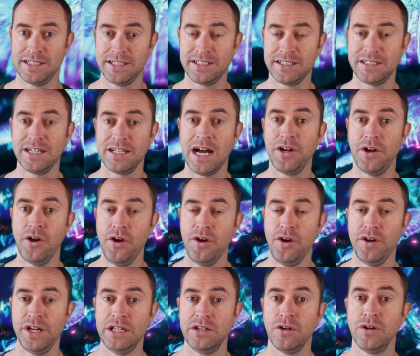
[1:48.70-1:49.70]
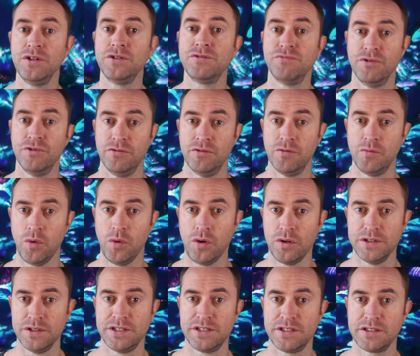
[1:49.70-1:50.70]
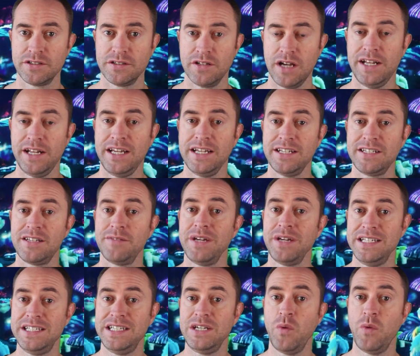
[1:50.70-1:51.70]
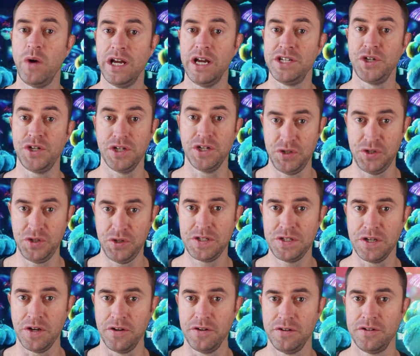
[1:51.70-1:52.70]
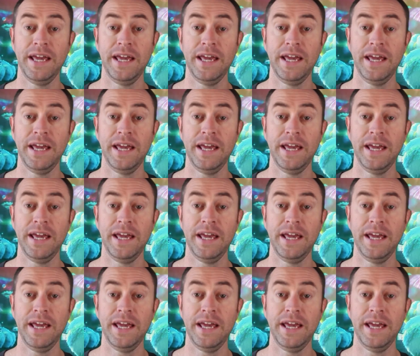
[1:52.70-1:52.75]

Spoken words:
to start earning those root rewards. And here's some easy ways you can do so.